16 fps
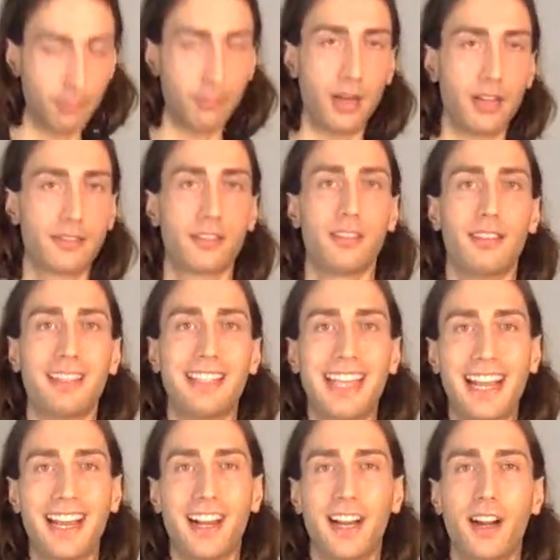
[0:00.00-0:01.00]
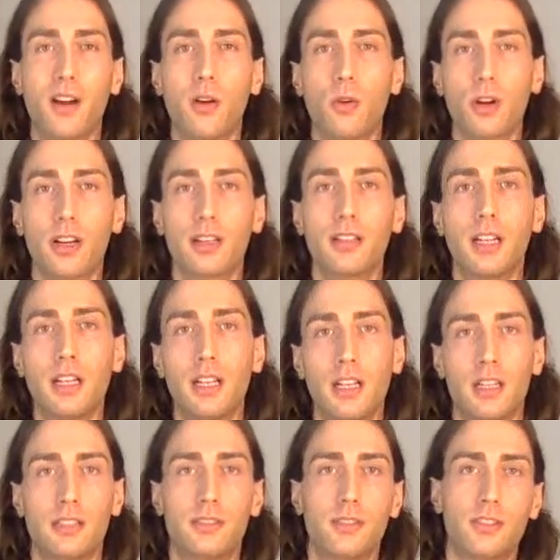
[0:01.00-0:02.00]
button there, or
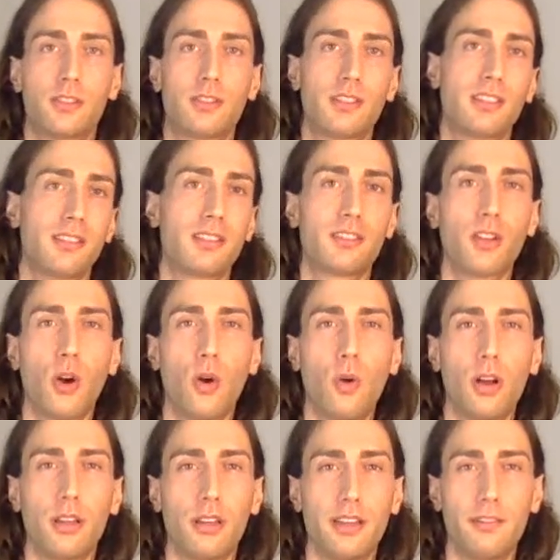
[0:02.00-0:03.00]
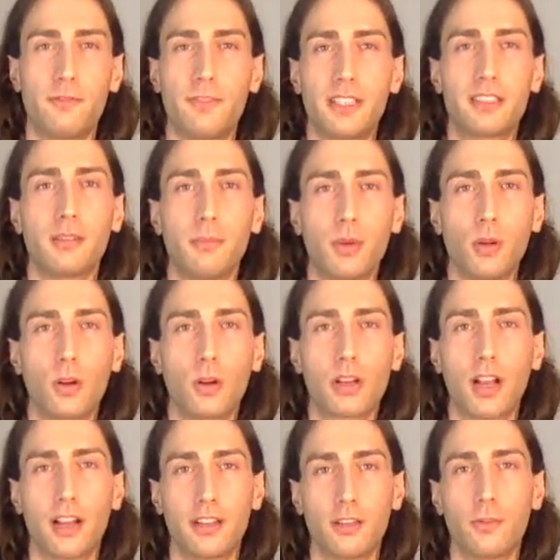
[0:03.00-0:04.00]
just sew an invisible
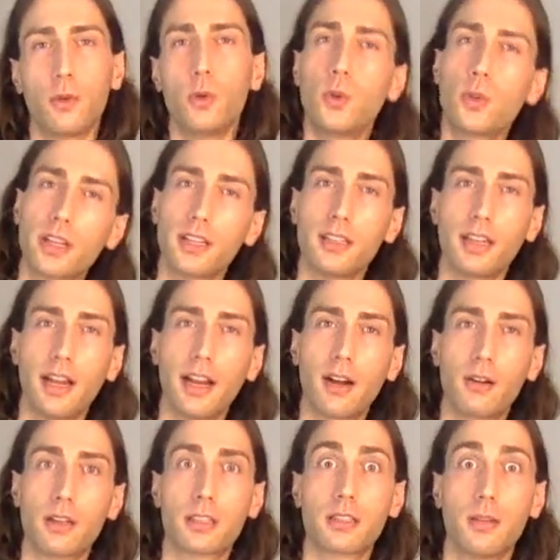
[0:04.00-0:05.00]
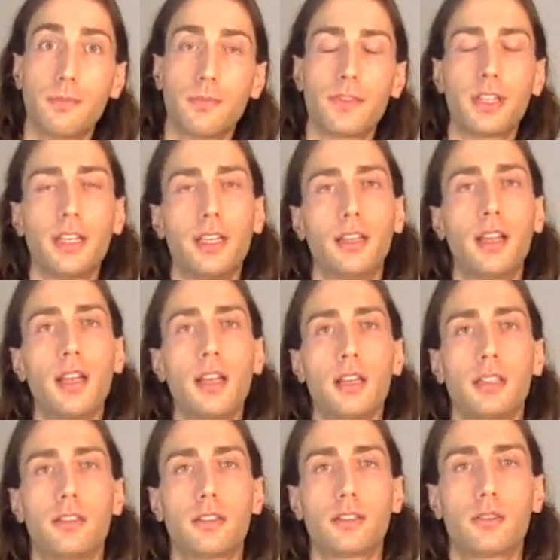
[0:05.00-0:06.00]
kind of hook in there or something,
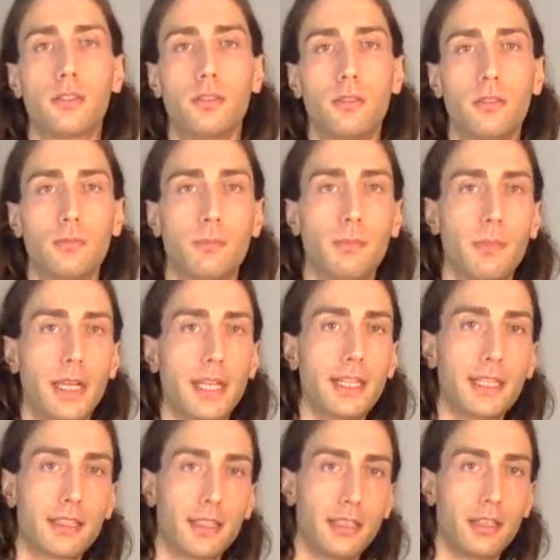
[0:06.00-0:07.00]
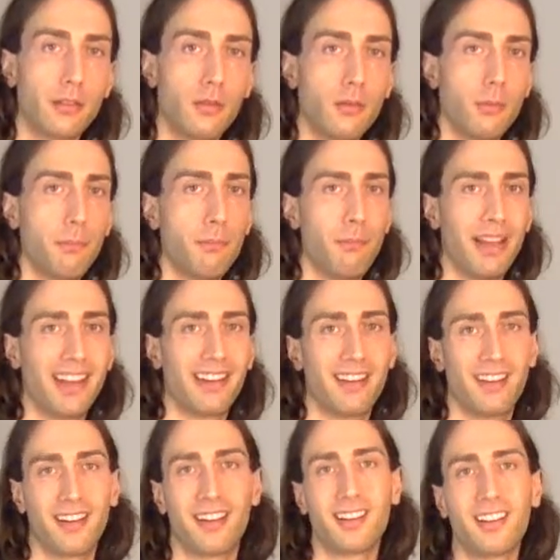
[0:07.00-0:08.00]
just to make it a little
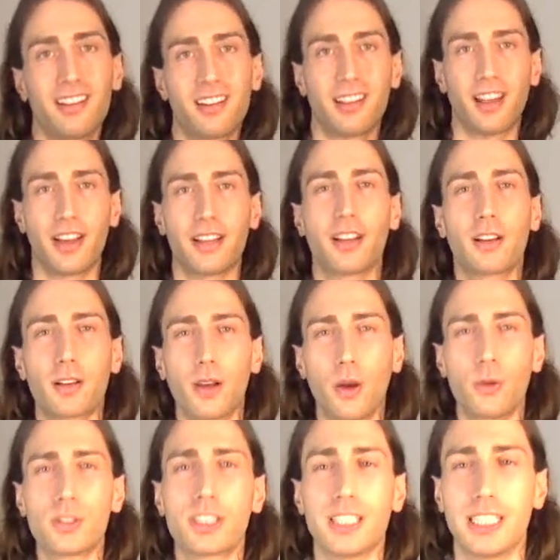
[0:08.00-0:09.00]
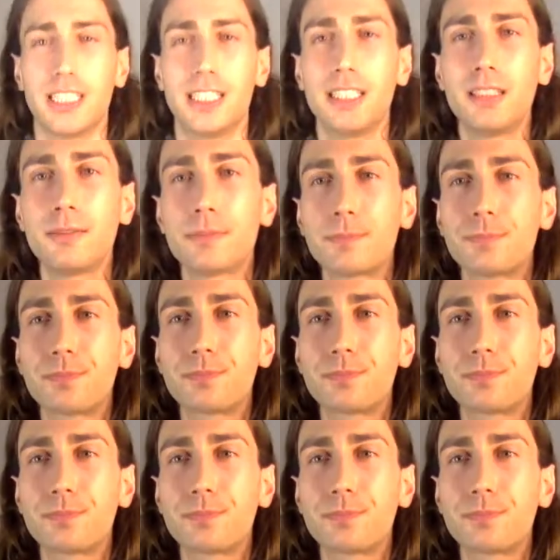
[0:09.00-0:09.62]
better, like closing.